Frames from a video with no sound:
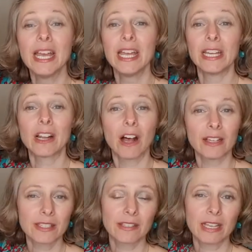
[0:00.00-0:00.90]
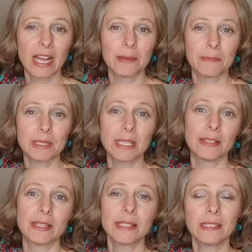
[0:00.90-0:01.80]
It also comes in
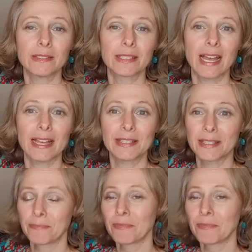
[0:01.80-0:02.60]
the single size.